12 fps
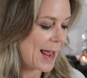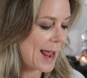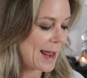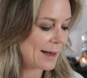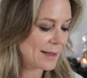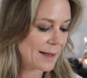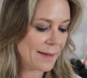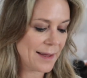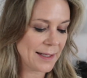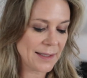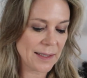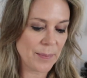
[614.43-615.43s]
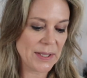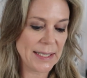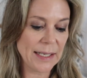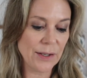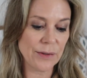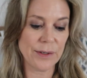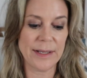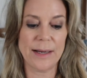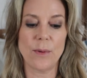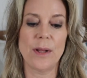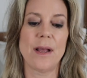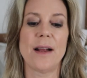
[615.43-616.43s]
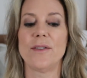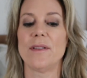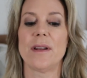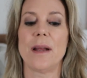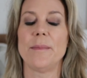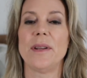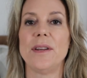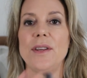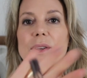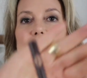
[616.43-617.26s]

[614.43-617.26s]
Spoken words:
And this particular liquid liner that I'm going to